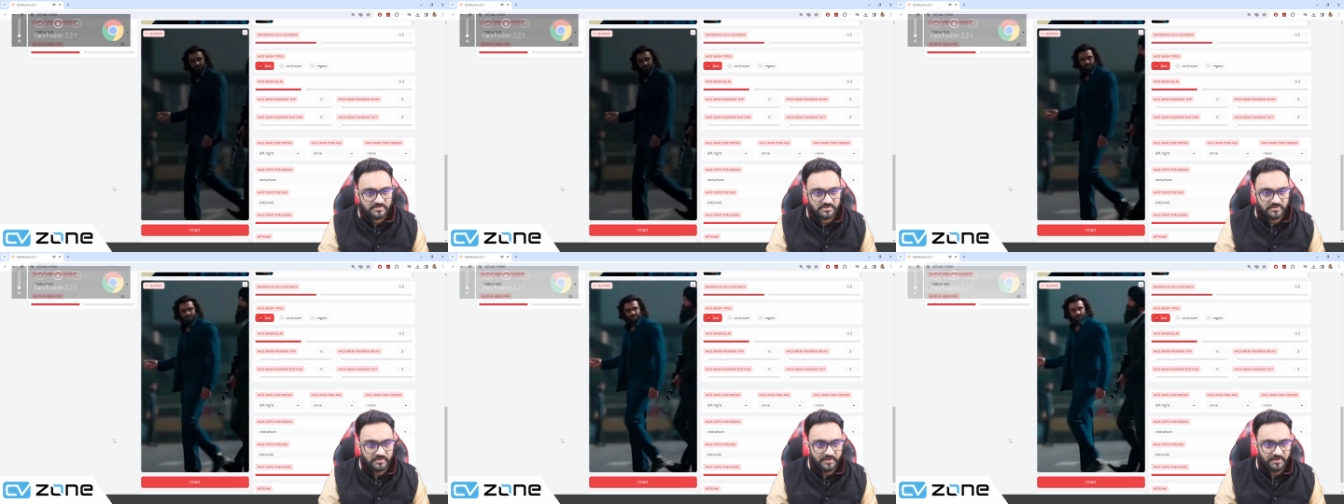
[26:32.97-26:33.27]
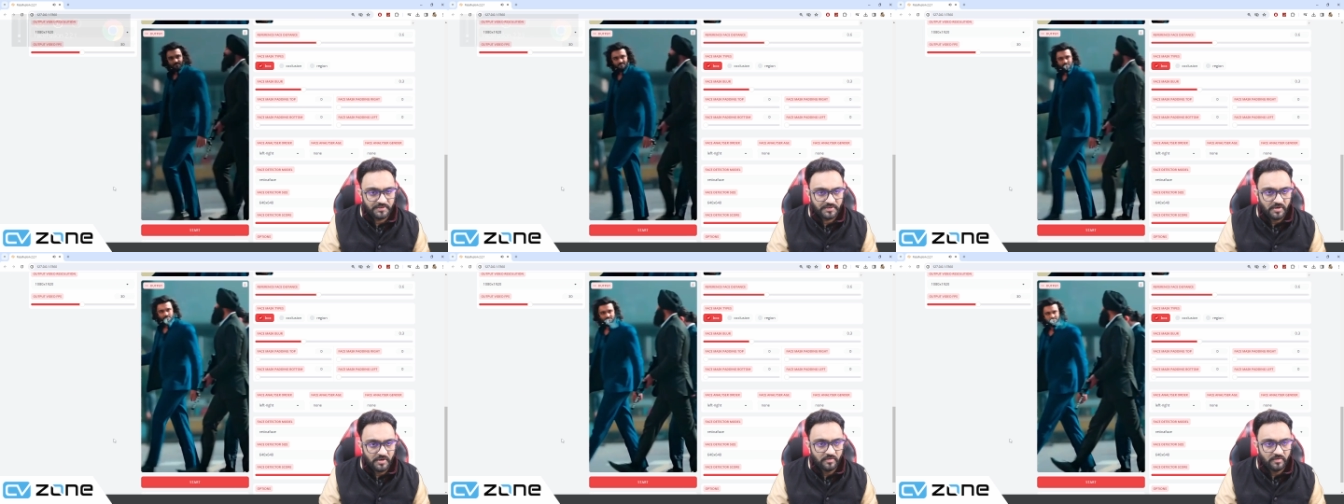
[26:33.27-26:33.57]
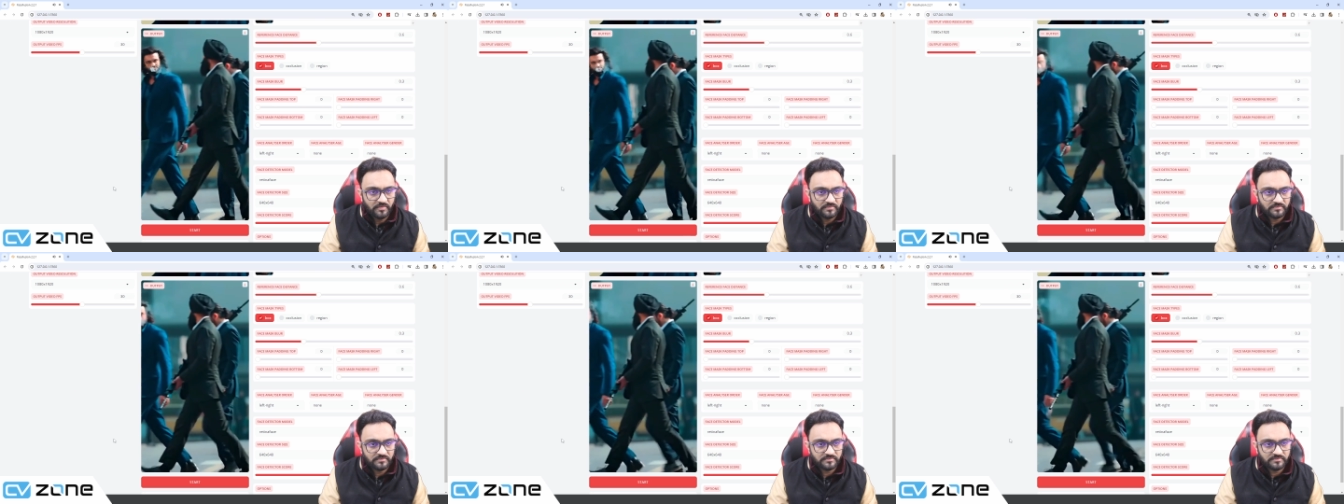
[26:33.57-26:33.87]
there you
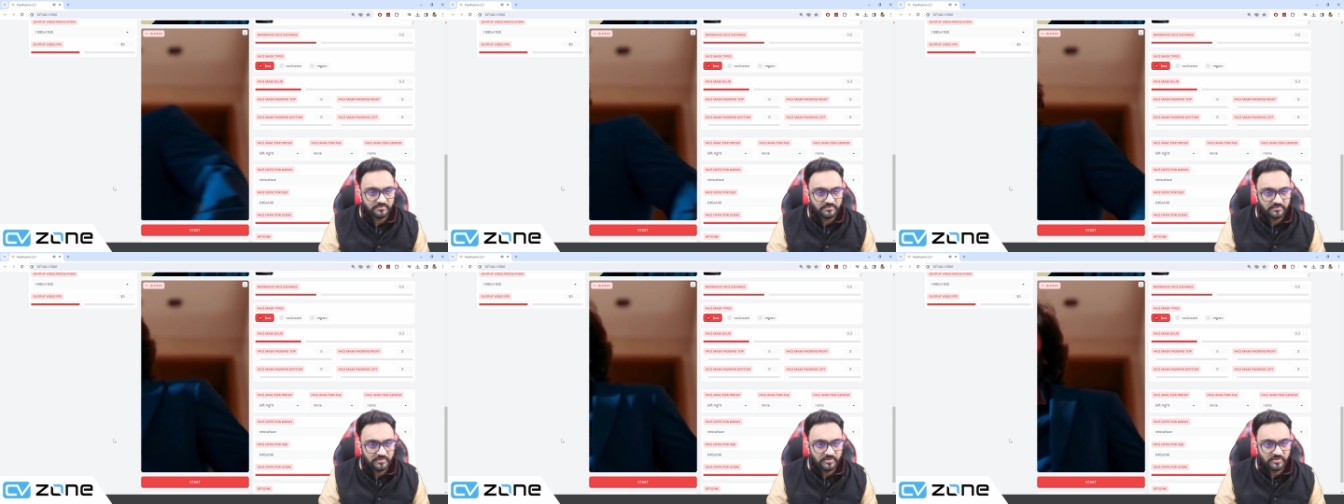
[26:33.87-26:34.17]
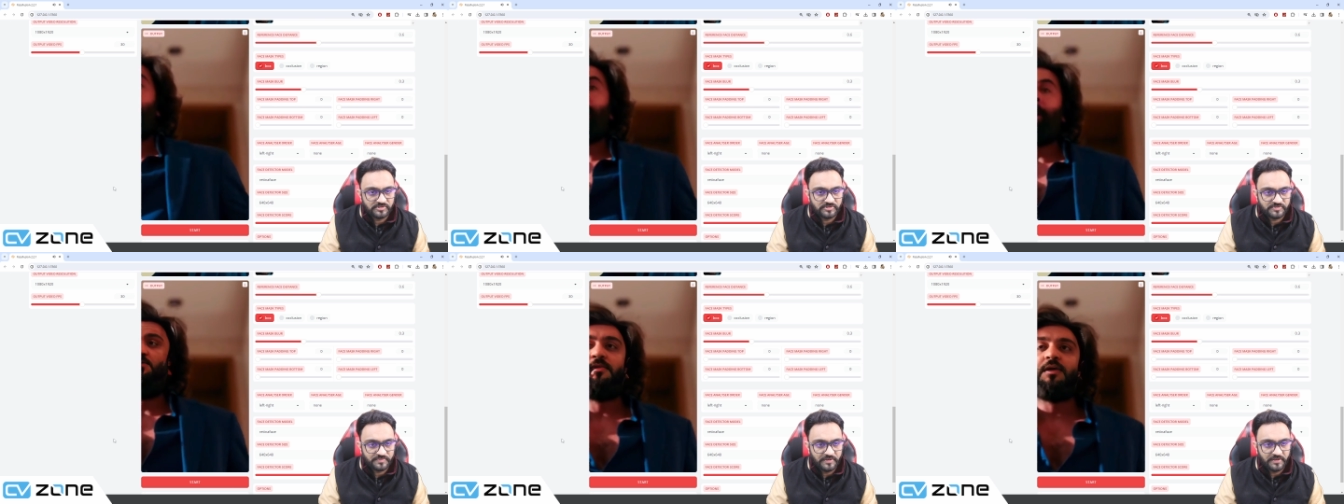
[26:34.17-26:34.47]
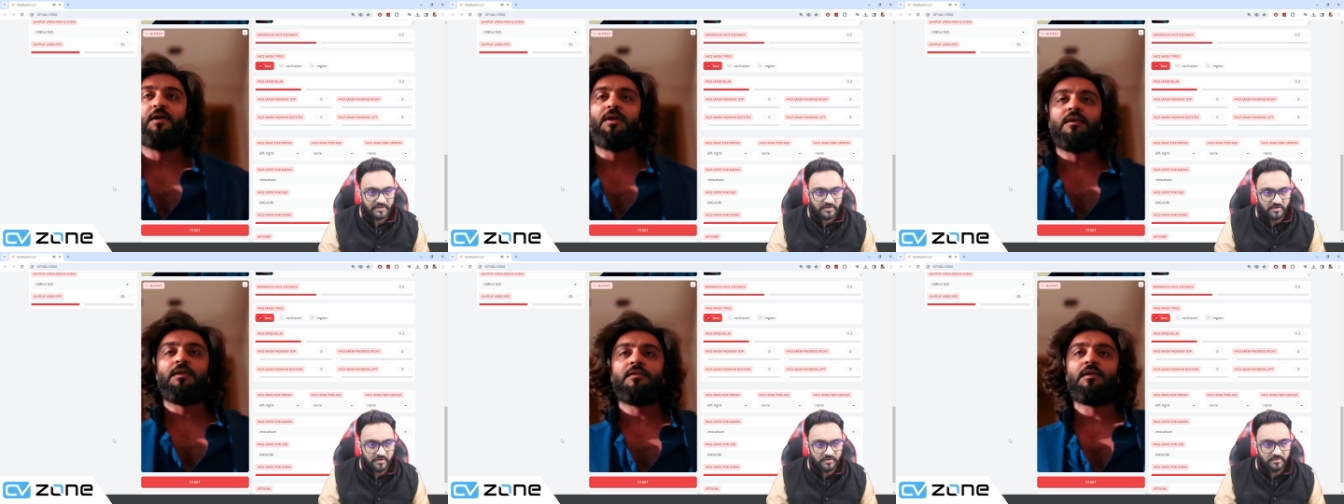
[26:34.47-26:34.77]
go. Looks
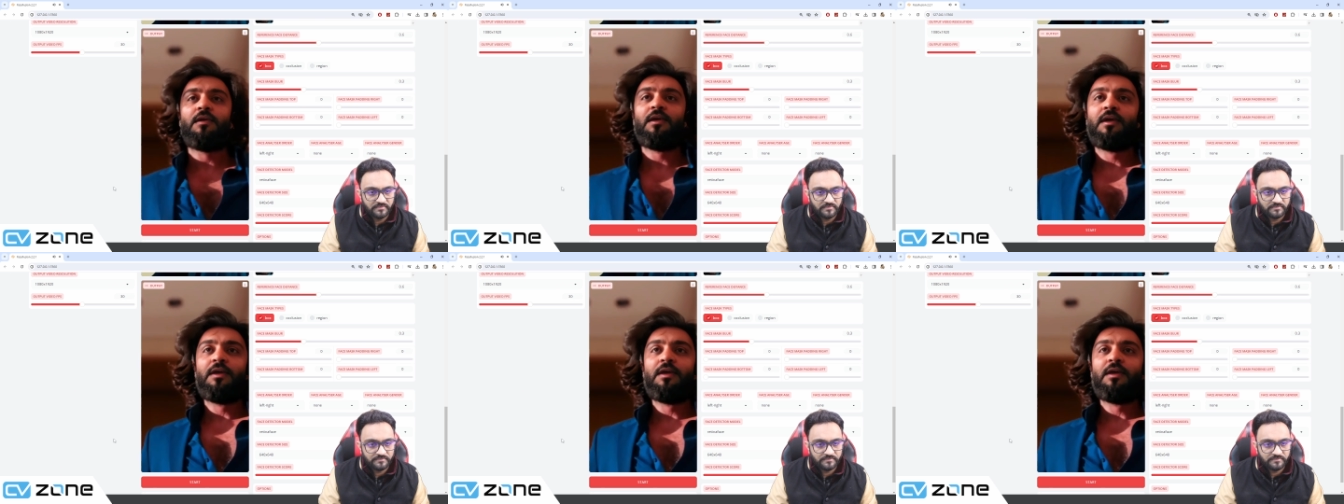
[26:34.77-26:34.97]
pretty good.